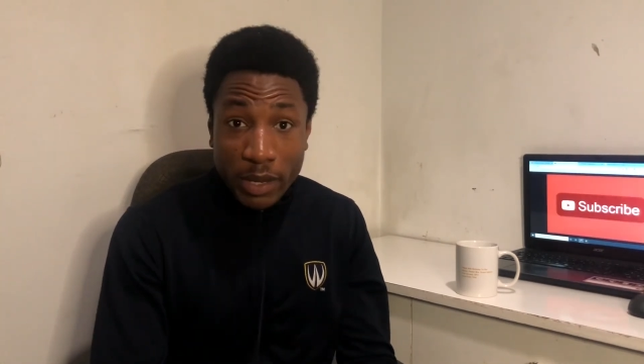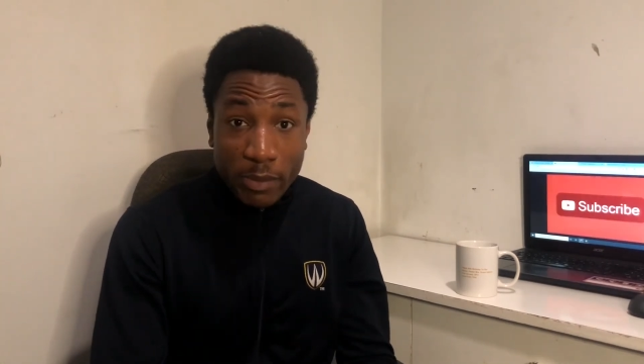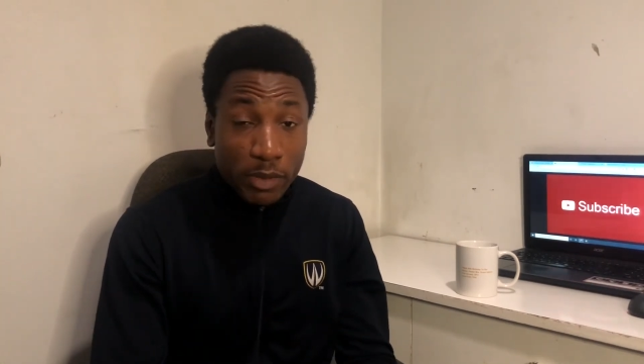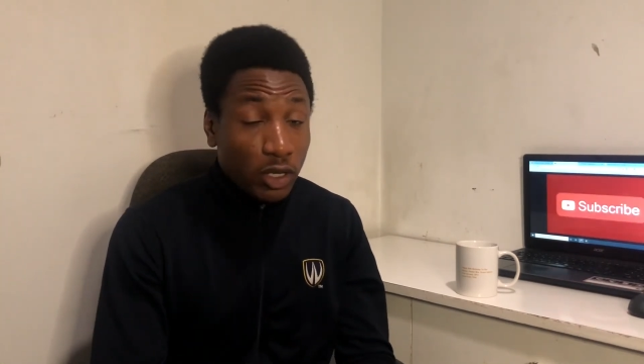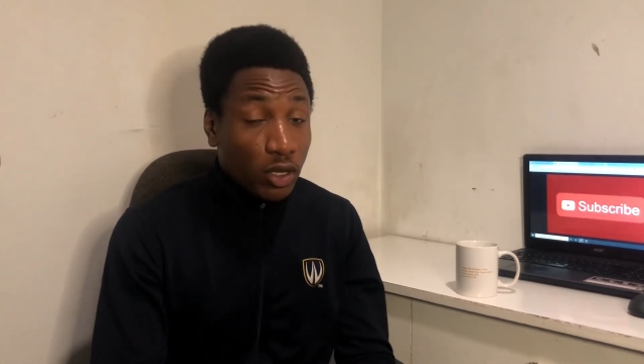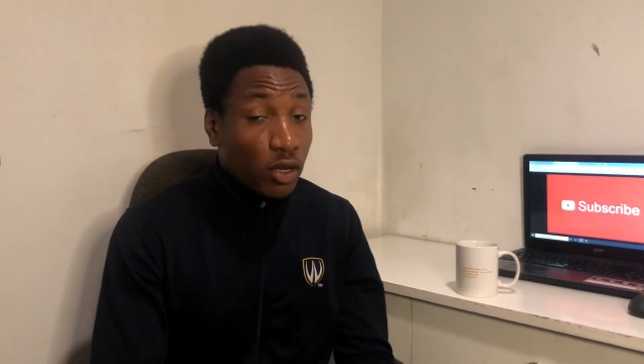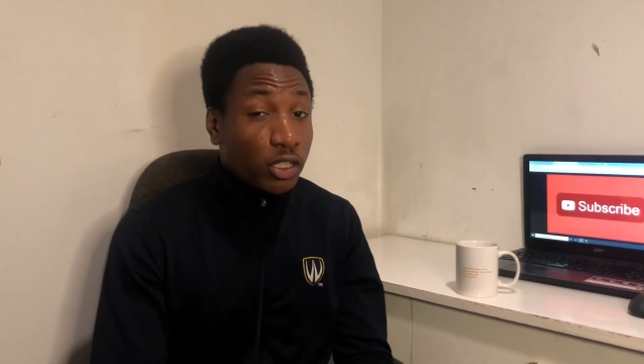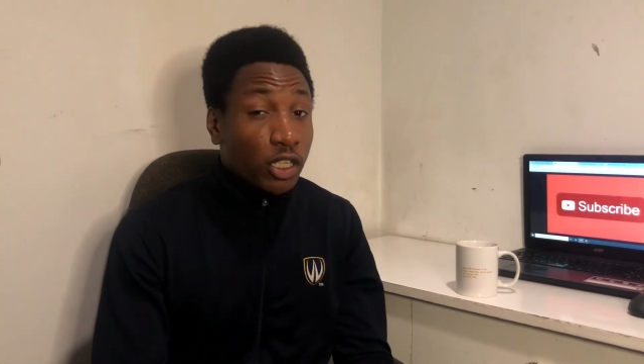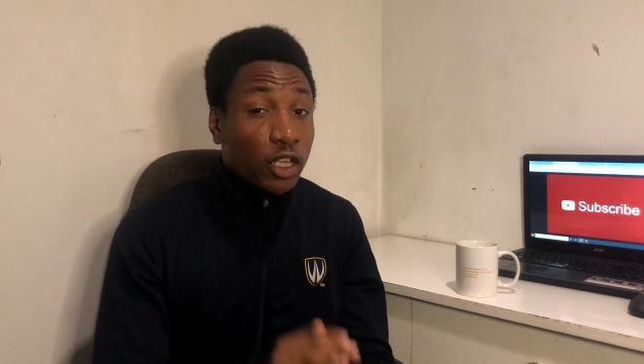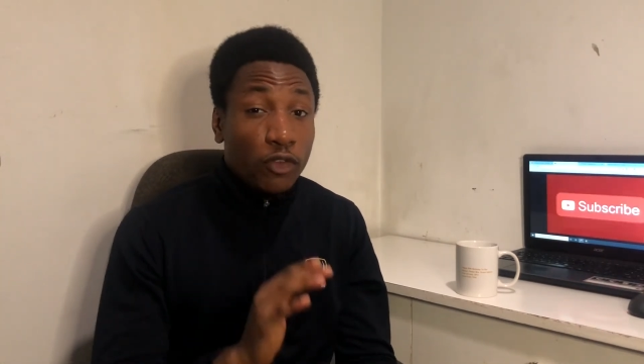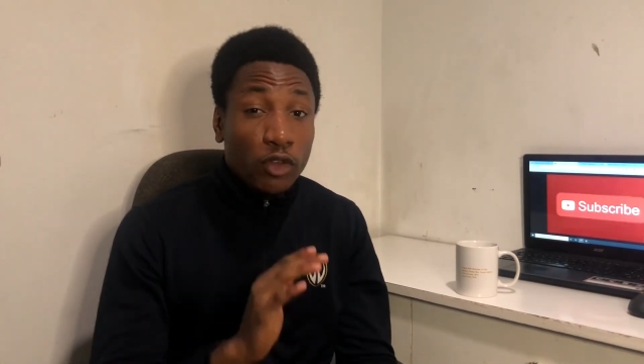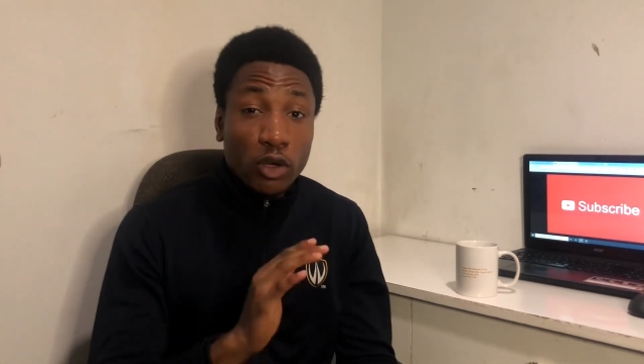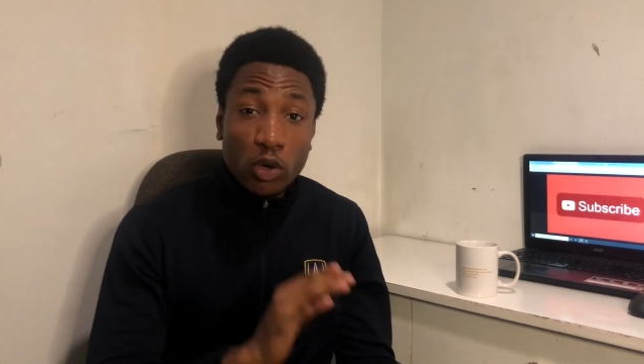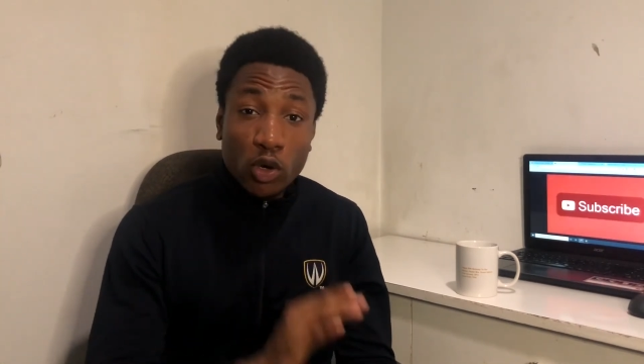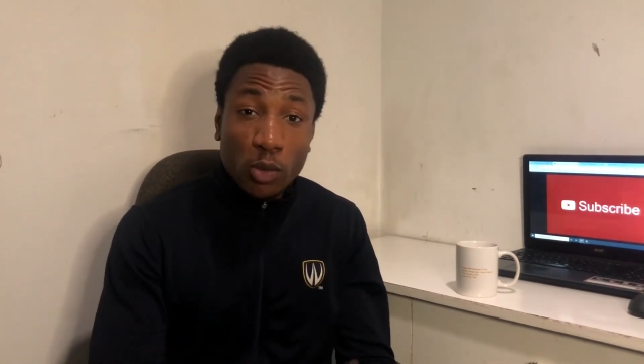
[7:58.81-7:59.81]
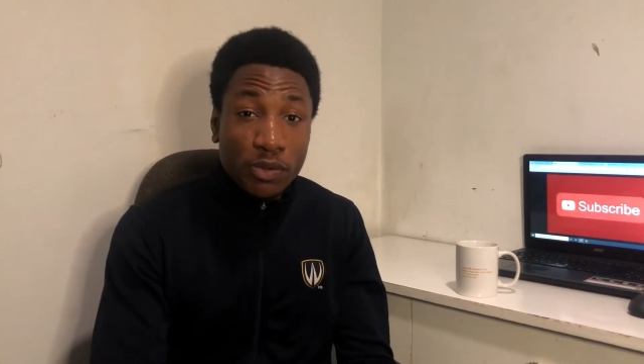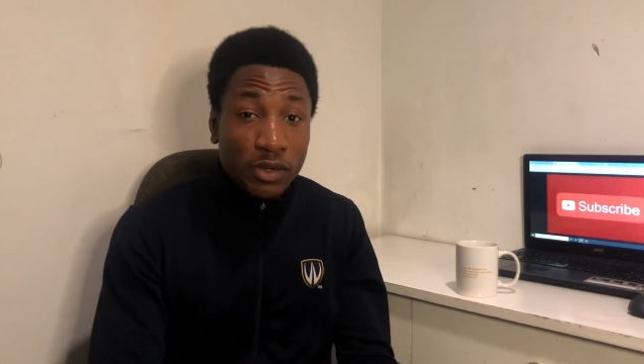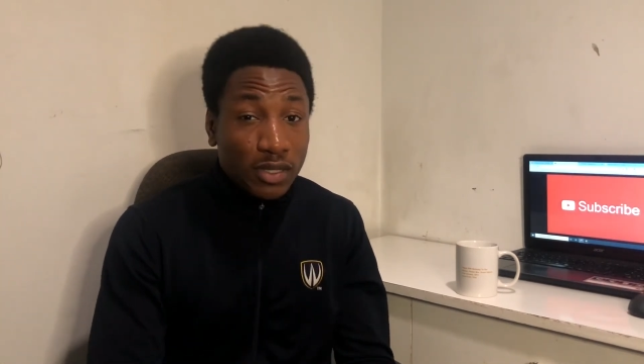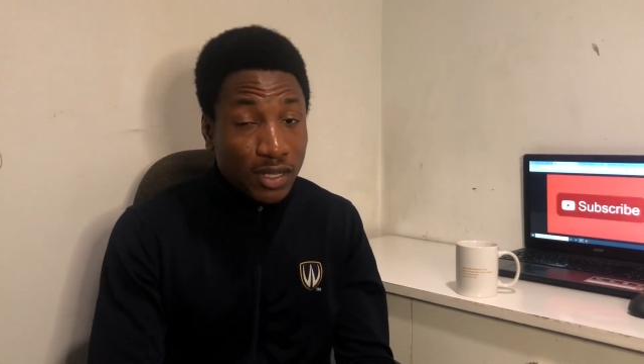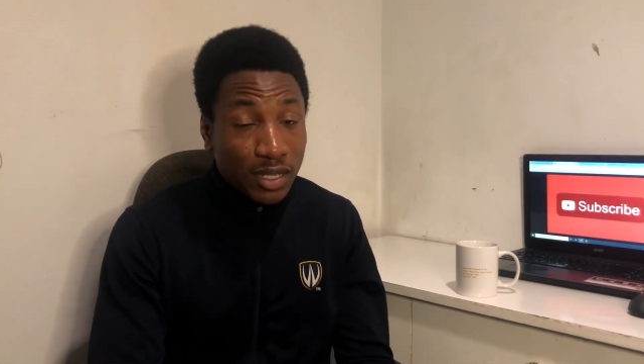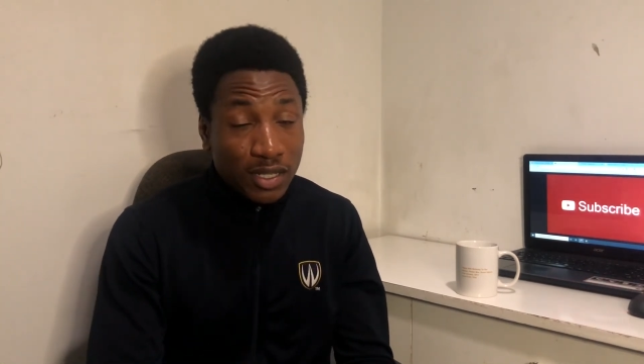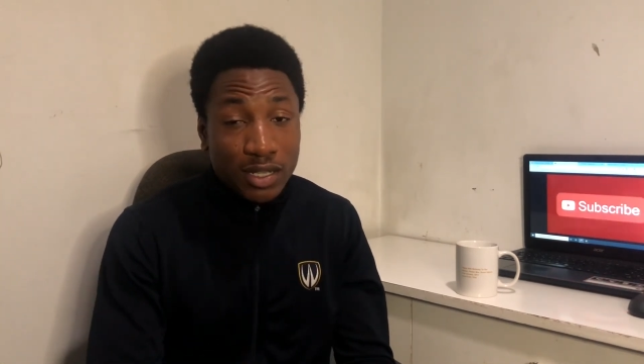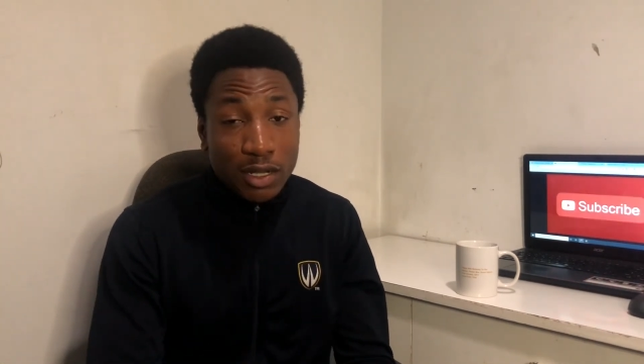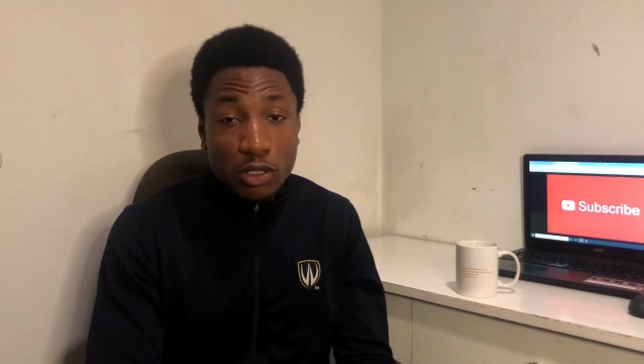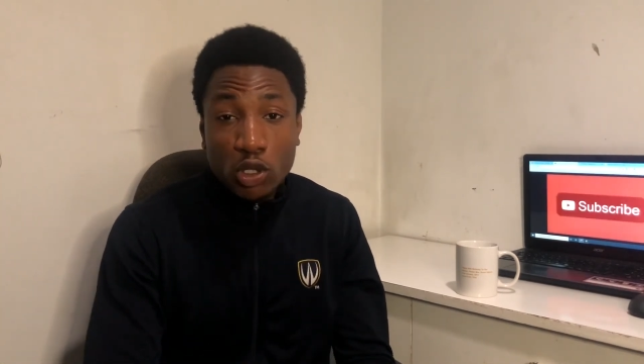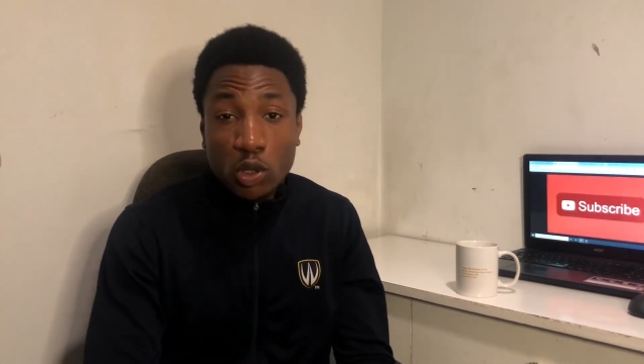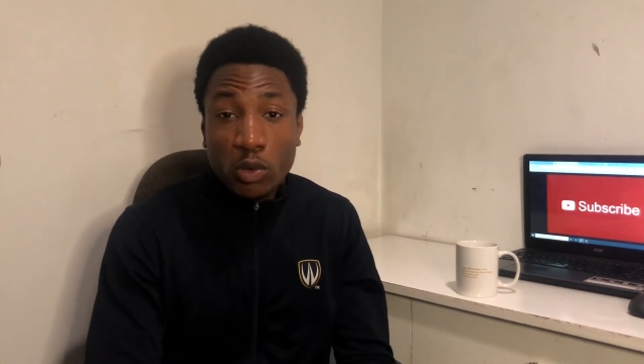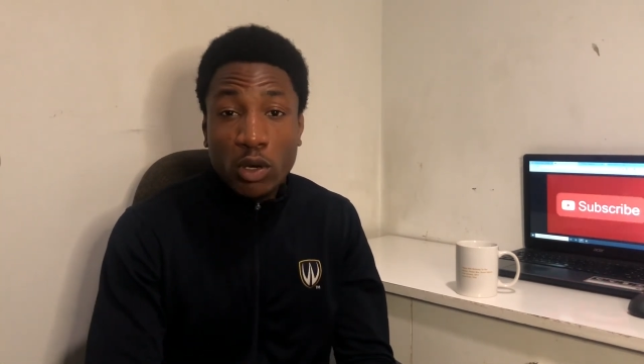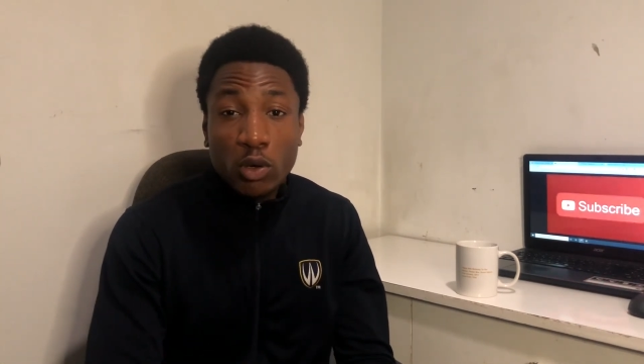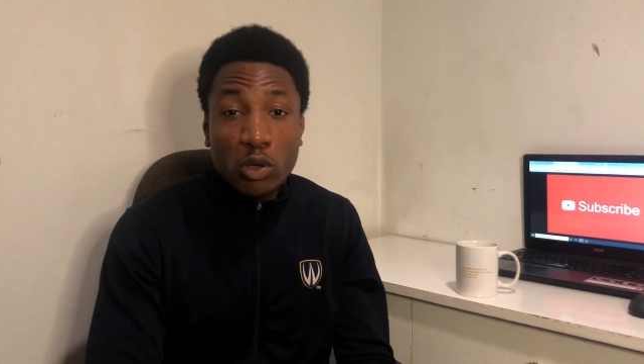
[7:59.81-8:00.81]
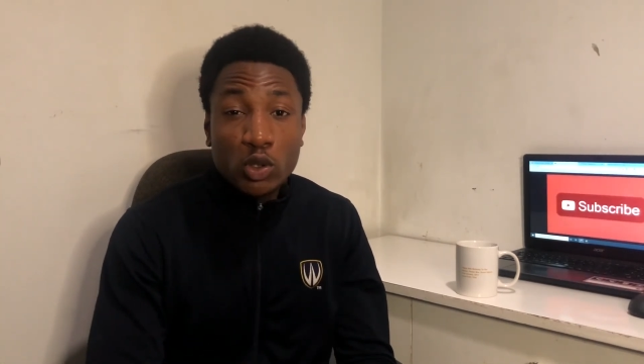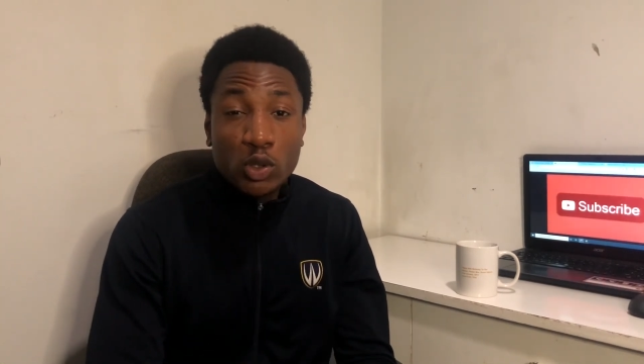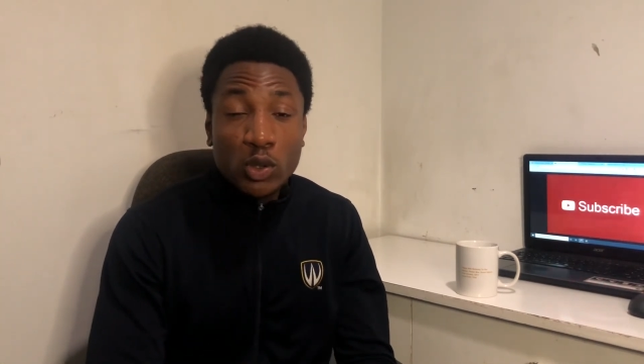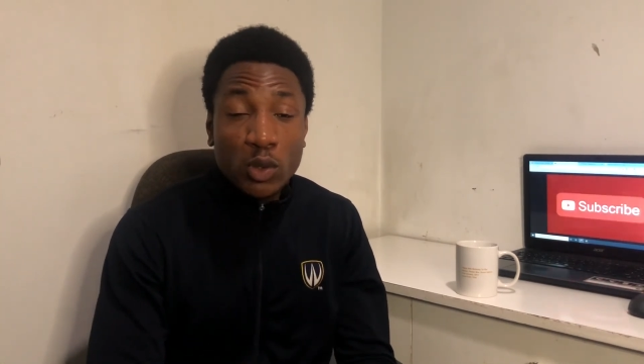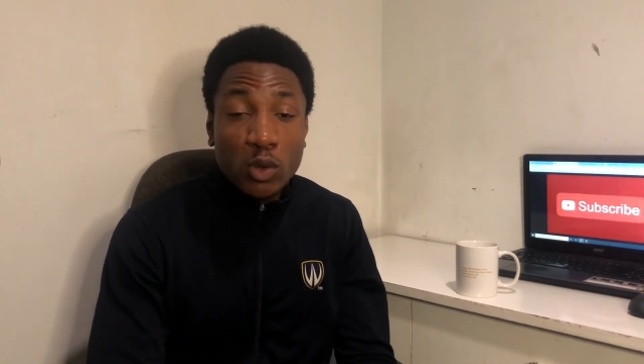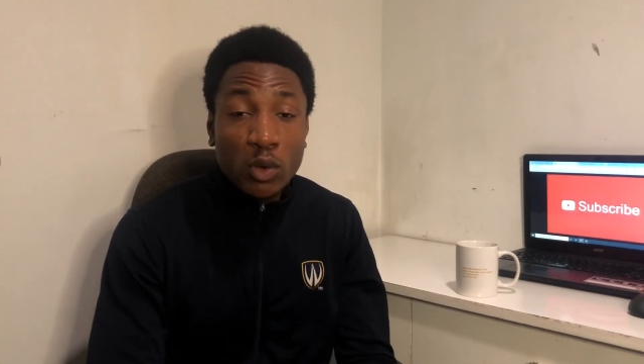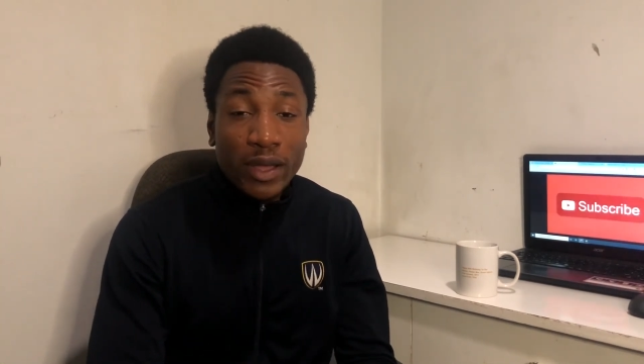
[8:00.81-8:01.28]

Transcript: because if you're not persistent, you are not going to go